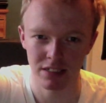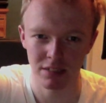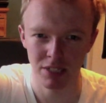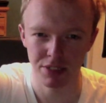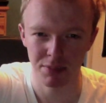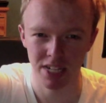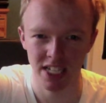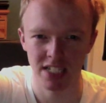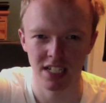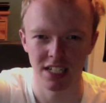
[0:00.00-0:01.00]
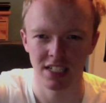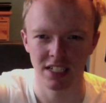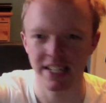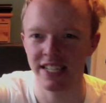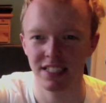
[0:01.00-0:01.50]
so I might as well play it.
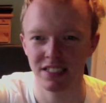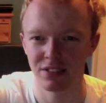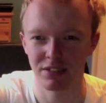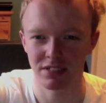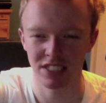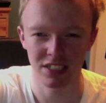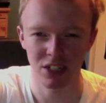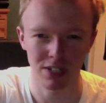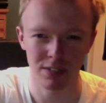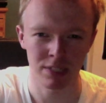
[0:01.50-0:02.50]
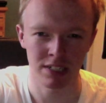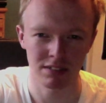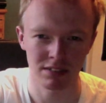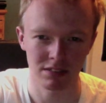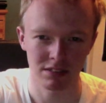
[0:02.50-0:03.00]
And doesn't hold up well.